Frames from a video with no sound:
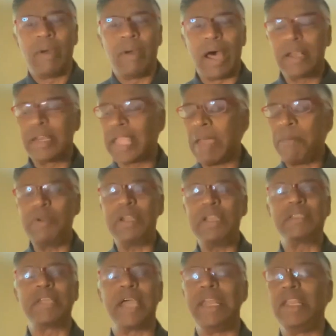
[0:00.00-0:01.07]
our
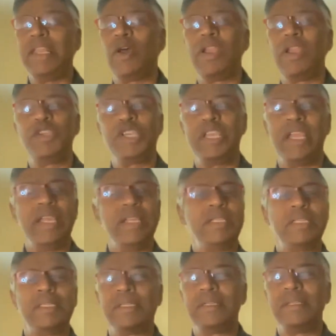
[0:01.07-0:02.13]
capitalist ideology
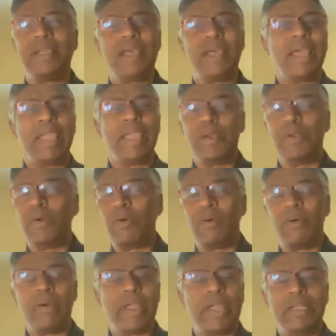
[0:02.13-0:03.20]
is,
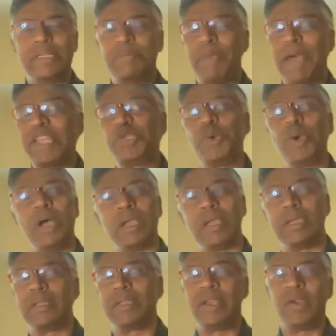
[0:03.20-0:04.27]
it's
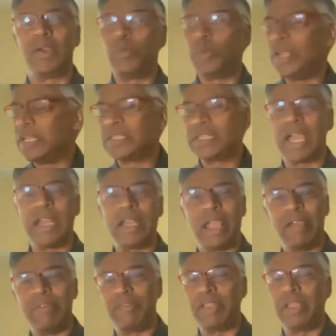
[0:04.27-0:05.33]
patchwork. We decide
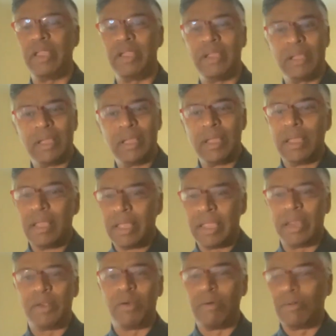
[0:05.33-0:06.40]
every,
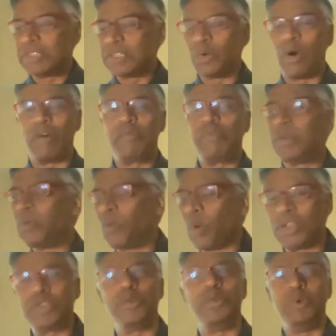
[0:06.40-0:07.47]
so often
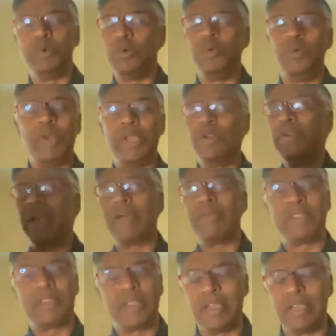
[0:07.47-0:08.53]
what to do. We don't have
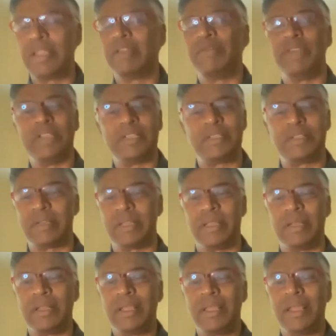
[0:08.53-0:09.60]
a theory of history.